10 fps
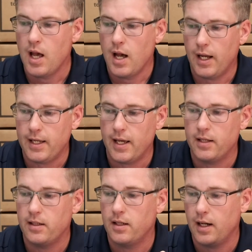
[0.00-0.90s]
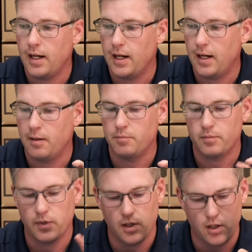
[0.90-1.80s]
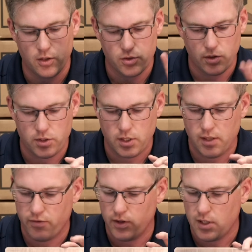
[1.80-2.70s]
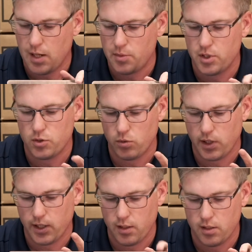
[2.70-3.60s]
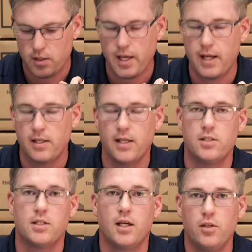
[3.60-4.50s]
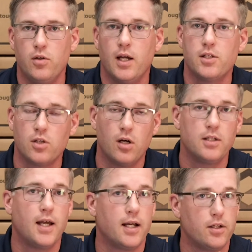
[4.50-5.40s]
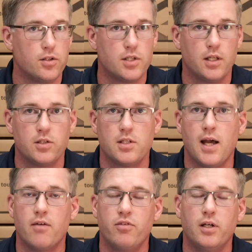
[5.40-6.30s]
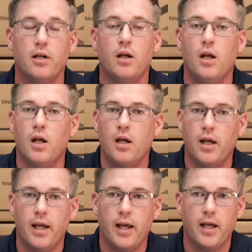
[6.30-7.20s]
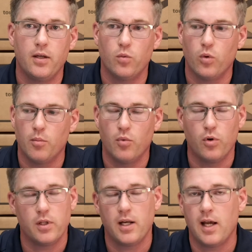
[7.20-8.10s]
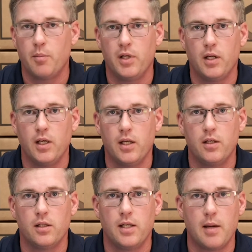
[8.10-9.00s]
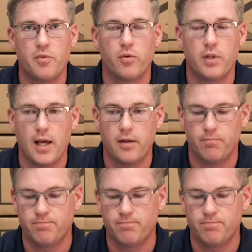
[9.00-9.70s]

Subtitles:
Again, all sorts of different options. We'll get into that as you guys contact your sales staff here, and we're more than happy to get into depth with that.